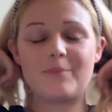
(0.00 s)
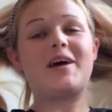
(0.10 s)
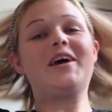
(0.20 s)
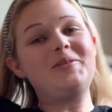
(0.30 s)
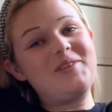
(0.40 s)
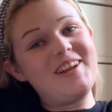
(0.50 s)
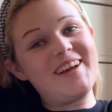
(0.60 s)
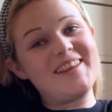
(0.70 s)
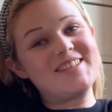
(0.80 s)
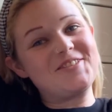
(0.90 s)
I hope you
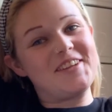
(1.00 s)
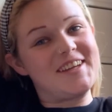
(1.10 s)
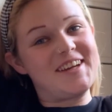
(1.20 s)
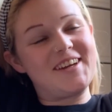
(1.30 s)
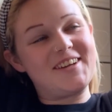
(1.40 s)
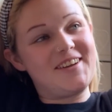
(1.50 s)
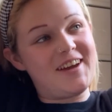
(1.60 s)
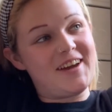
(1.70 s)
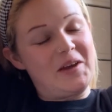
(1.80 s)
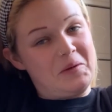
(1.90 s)
like this video.
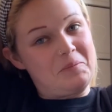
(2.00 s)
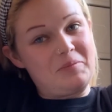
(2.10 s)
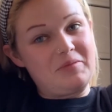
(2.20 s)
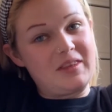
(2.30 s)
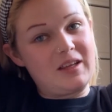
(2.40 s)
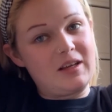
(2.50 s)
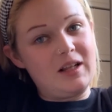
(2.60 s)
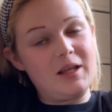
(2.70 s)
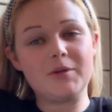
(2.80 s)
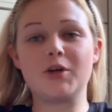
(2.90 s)

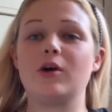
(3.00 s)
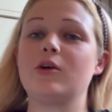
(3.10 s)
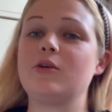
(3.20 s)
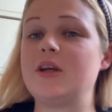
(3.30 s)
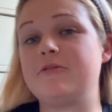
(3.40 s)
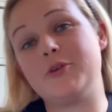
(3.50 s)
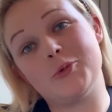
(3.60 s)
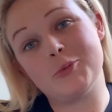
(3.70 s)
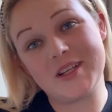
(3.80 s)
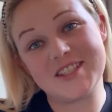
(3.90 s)
Let me know if you
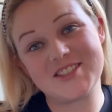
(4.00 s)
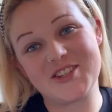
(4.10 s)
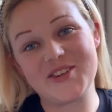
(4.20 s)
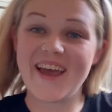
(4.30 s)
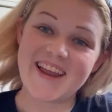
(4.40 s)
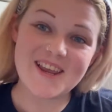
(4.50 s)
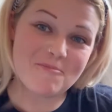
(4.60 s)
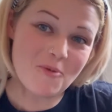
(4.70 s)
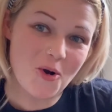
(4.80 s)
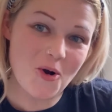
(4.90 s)
want me to do any
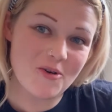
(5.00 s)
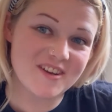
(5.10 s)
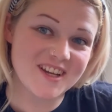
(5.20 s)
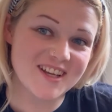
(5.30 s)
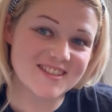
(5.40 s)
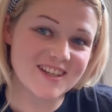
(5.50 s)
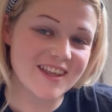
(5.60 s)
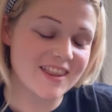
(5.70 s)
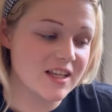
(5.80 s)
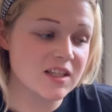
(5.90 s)
more videos
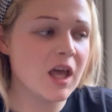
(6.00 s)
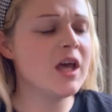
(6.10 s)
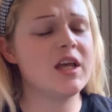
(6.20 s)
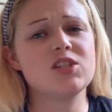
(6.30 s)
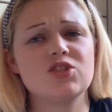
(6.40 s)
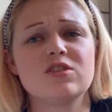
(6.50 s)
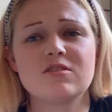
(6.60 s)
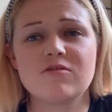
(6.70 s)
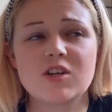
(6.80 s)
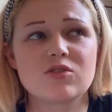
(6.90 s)
like this. It
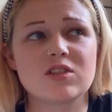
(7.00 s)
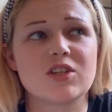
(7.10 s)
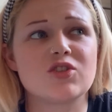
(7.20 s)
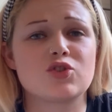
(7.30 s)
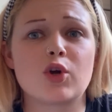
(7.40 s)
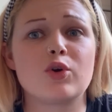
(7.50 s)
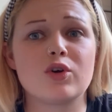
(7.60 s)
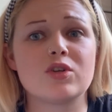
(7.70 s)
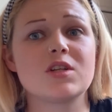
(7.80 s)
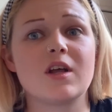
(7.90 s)
just feels like so
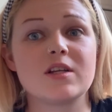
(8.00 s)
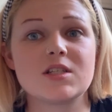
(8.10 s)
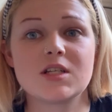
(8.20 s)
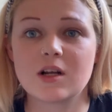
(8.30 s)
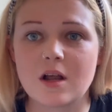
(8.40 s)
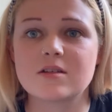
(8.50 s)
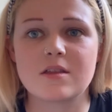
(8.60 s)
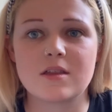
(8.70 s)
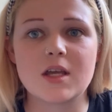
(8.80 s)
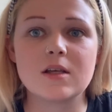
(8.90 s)
good to like
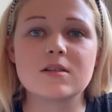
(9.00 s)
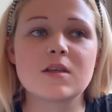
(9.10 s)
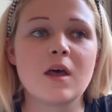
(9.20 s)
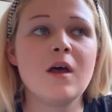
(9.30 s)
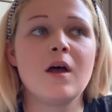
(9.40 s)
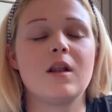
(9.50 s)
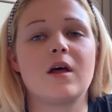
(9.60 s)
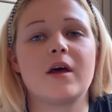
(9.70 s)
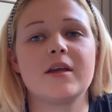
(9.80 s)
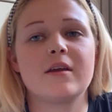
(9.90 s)
declutter things.
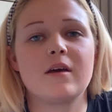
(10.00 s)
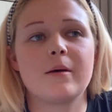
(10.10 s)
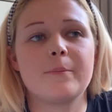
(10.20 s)
Like,